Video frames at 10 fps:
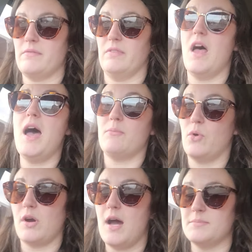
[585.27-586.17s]
lot
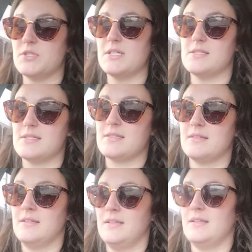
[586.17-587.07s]
more options.
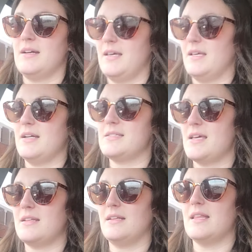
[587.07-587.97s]
I think I
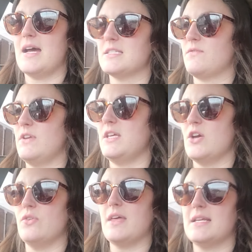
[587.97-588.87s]
said in the last
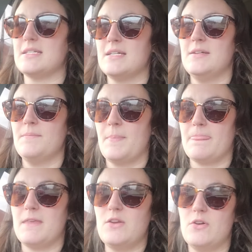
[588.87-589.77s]
video that,
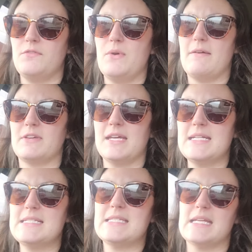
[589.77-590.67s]
if you have
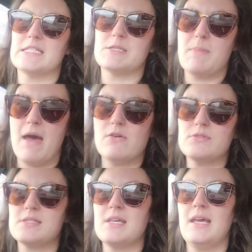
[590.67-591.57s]
kids and a
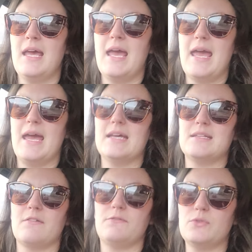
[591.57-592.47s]
spouse
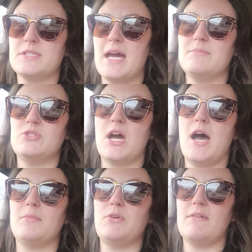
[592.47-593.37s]
and a full-time
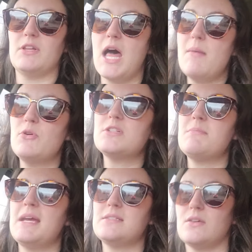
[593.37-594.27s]
job, you have a lot more
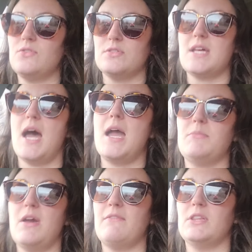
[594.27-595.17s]
demands on your
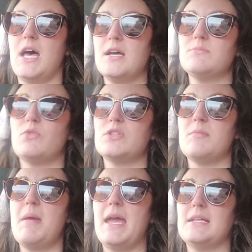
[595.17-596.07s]
time. You have a lot more
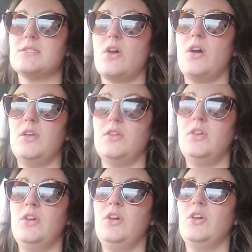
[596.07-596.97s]
demands
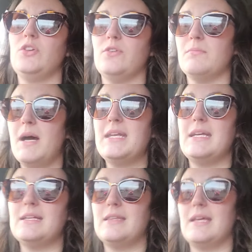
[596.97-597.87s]
on your
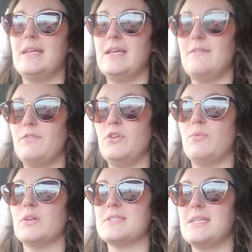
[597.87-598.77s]
money than if you
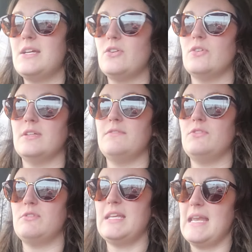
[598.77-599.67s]
were single, if
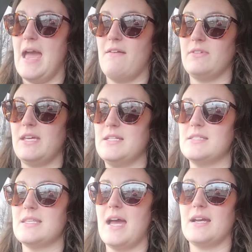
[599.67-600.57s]
you didn't have
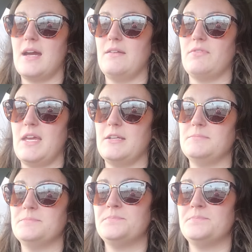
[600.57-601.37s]
kids, that kind of thing.